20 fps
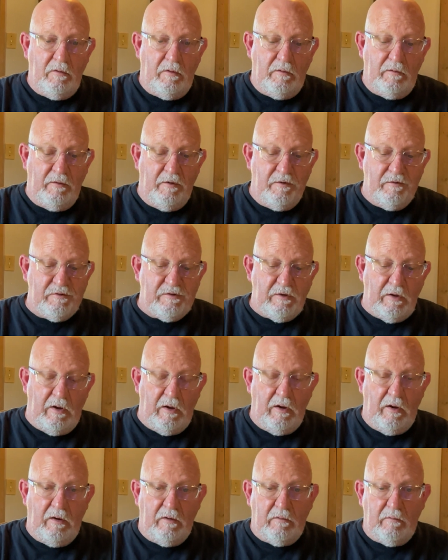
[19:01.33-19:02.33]
under your
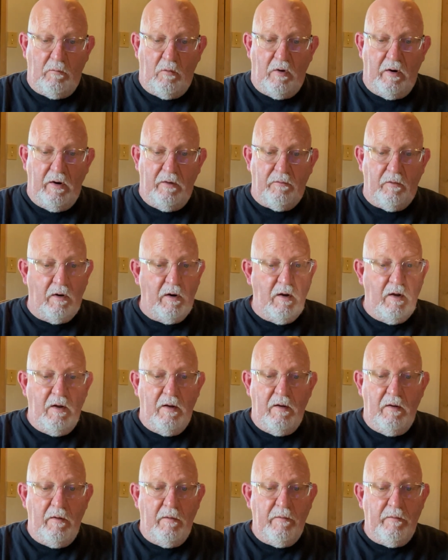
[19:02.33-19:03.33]
sink, whatever,
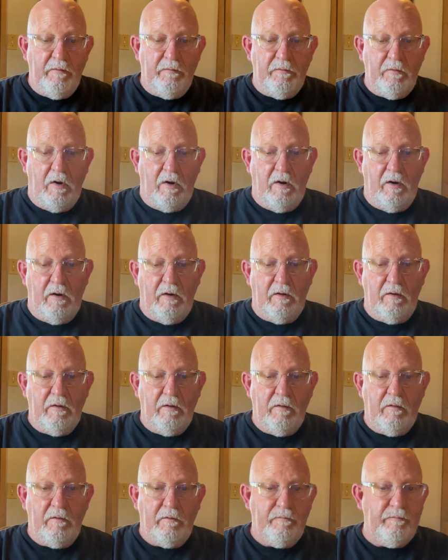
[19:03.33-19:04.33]

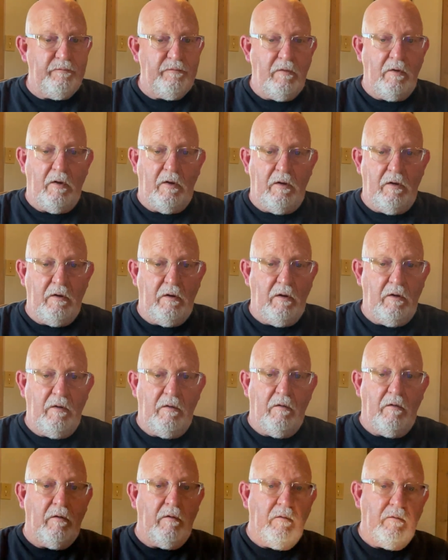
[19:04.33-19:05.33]

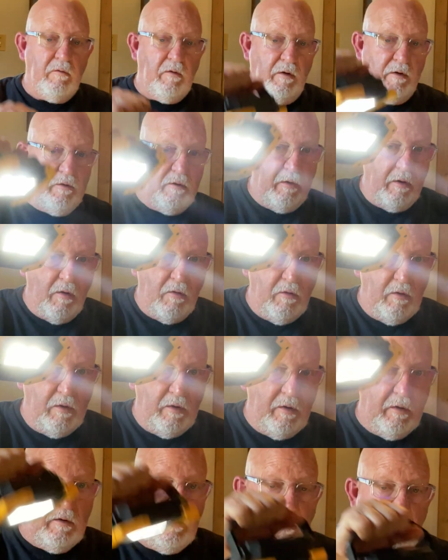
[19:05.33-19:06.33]
or in your
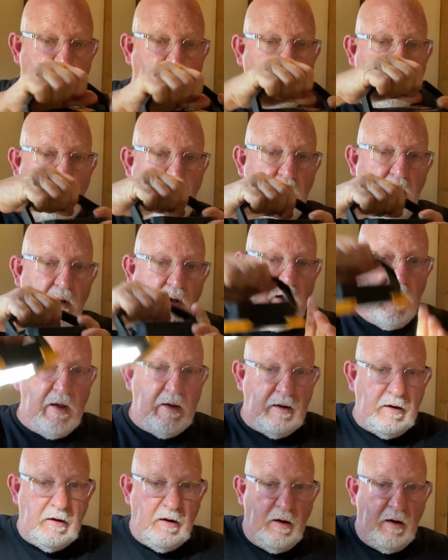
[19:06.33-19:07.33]
hood, you can hang
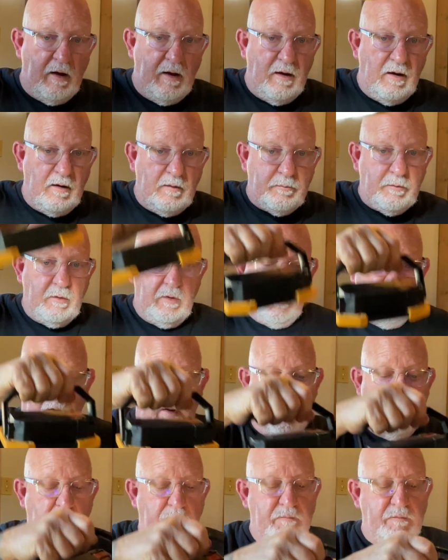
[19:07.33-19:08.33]
it up.
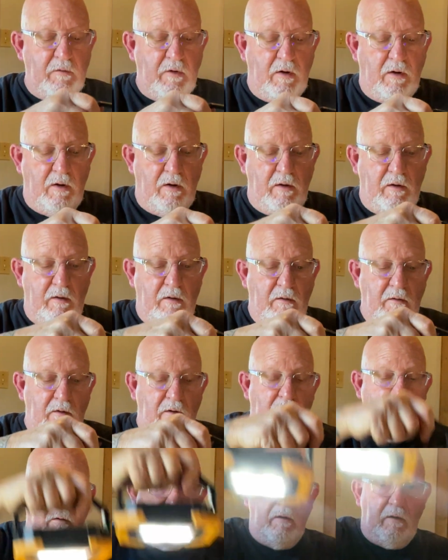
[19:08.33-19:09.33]
You
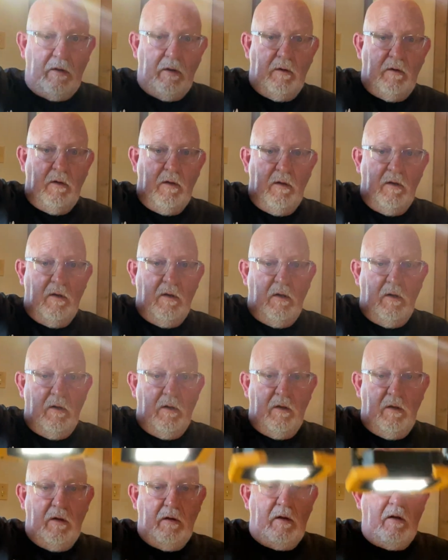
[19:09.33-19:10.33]
know,
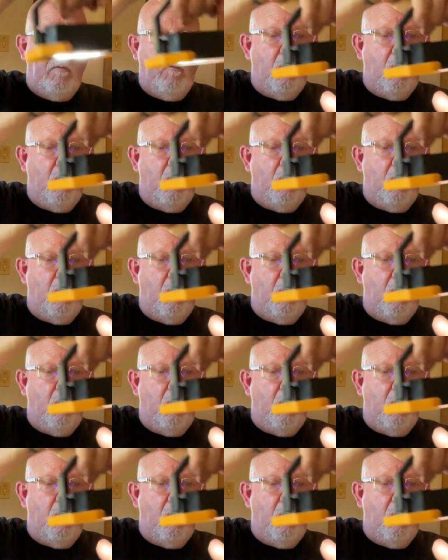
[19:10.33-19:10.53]
it can